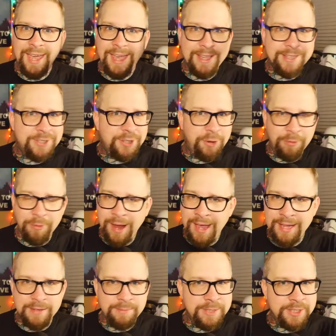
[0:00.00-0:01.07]
It's
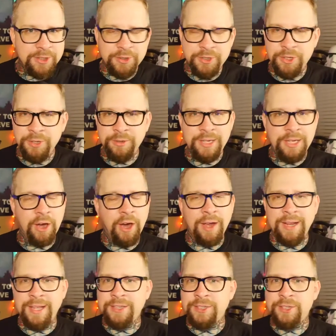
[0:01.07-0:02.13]
great. Mr. Tooney
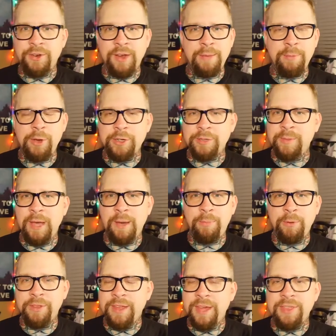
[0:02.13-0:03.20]
on Instagram hooked me
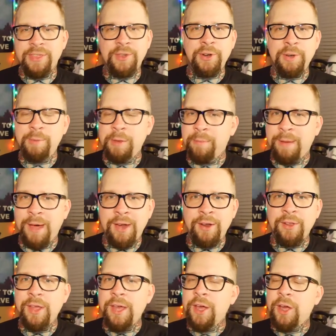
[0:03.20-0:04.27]
up with a 30 ml
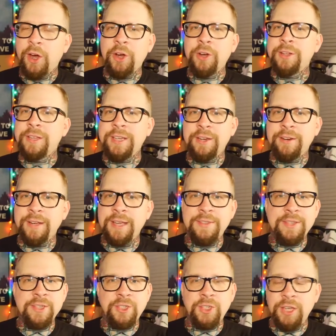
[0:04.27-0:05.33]
bottle earlier in
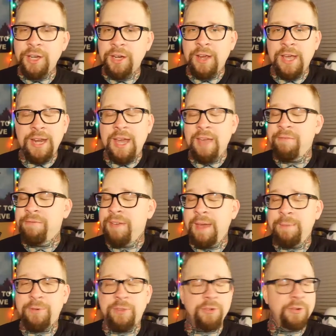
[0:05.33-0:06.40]
this year, and I
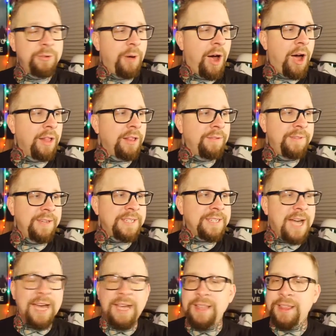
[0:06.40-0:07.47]
vaped through all of it.
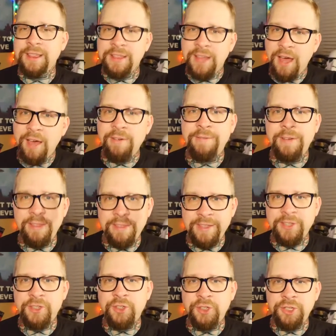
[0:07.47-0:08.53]
I love
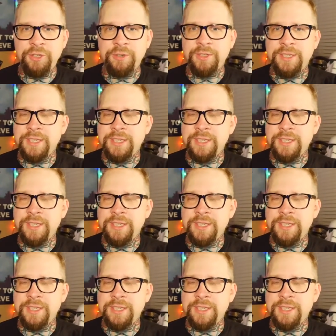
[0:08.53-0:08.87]
this juice.